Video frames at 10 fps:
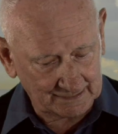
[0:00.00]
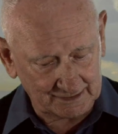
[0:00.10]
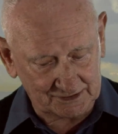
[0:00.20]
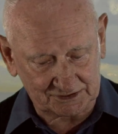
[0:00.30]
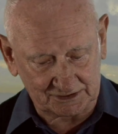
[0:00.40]

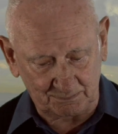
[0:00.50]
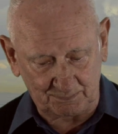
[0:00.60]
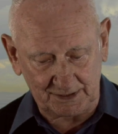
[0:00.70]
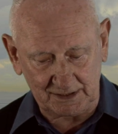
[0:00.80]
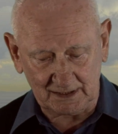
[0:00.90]
is
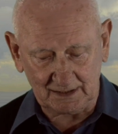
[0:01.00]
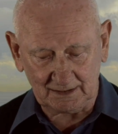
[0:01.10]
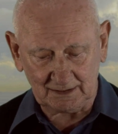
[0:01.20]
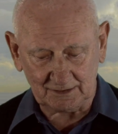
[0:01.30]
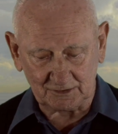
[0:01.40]
simply
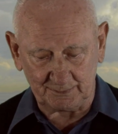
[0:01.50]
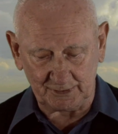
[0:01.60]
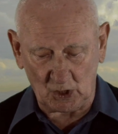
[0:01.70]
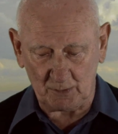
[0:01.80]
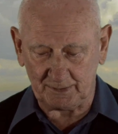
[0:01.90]
to be
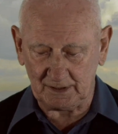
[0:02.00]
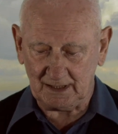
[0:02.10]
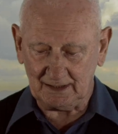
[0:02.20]
open